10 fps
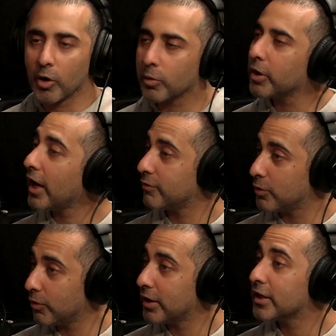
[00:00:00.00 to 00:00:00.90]
or what have
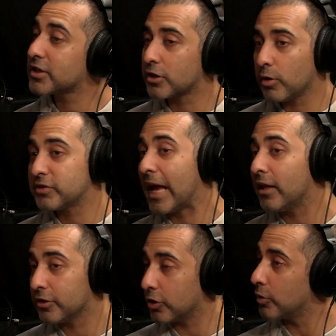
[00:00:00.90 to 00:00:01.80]
you, right? Exactly. You have
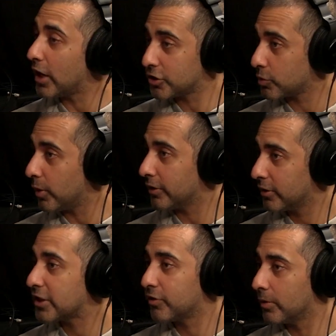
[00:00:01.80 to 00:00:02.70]
talent, though, not just
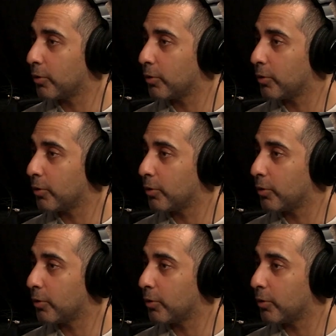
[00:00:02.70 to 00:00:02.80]
wealth. That's very